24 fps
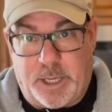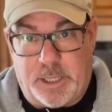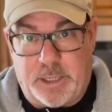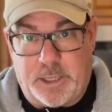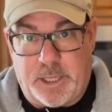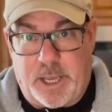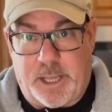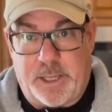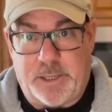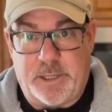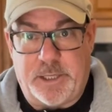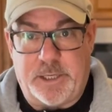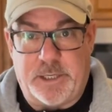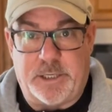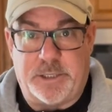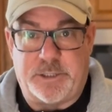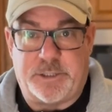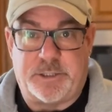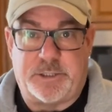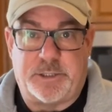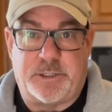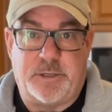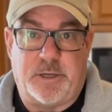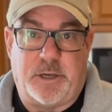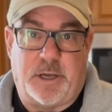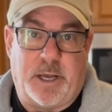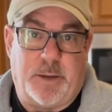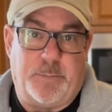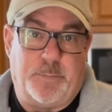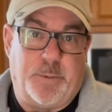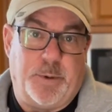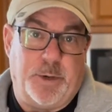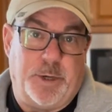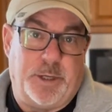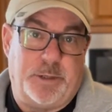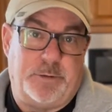like this. I
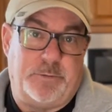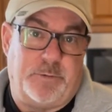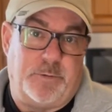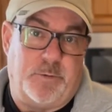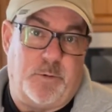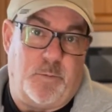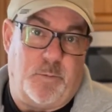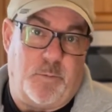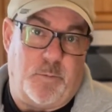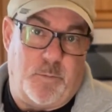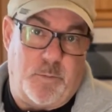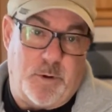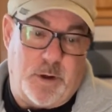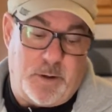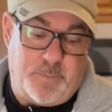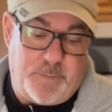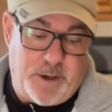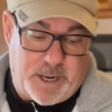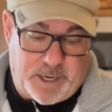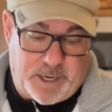put about a